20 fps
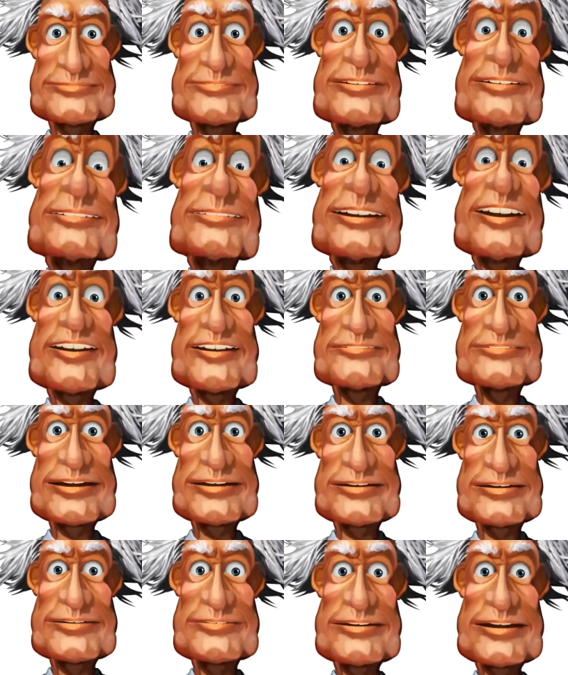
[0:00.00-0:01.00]

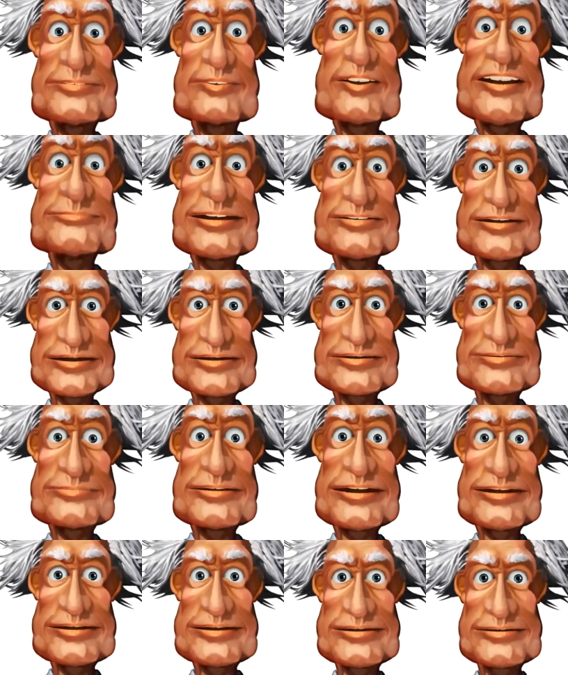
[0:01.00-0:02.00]
developing, implementing,
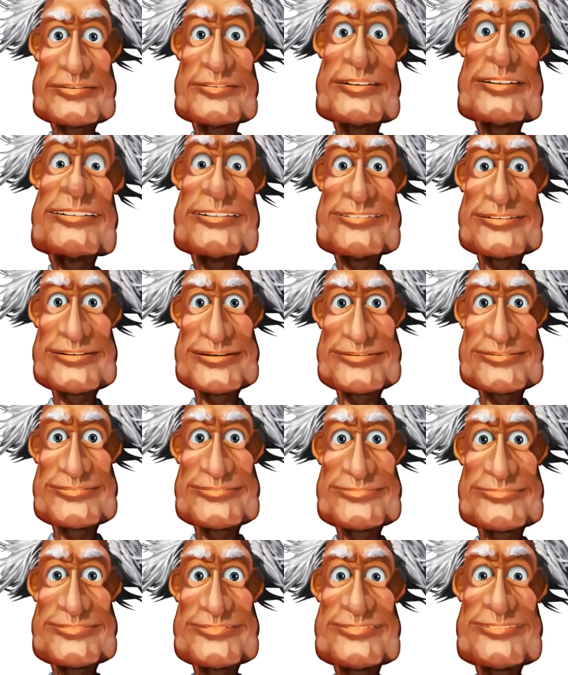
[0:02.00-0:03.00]
and maintaining
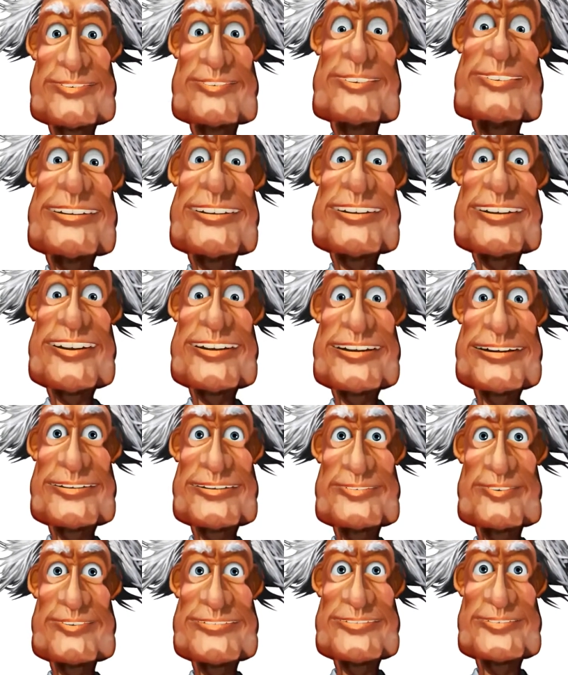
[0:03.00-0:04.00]
an
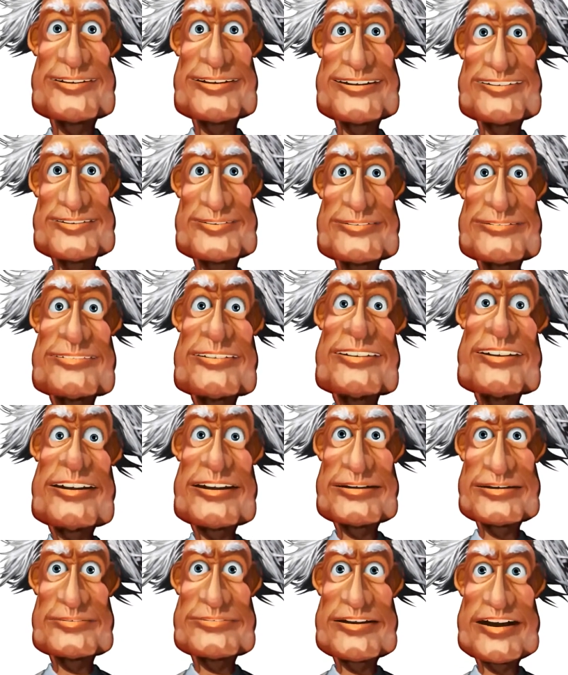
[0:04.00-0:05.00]
information assurance
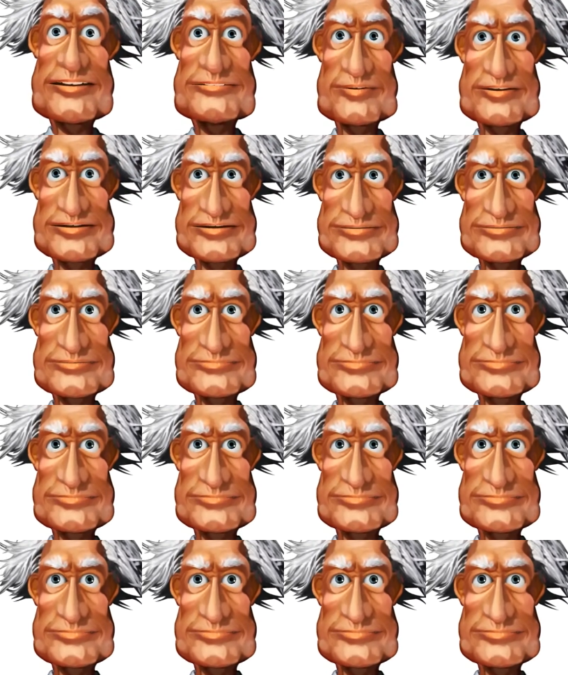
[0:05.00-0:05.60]
learning program.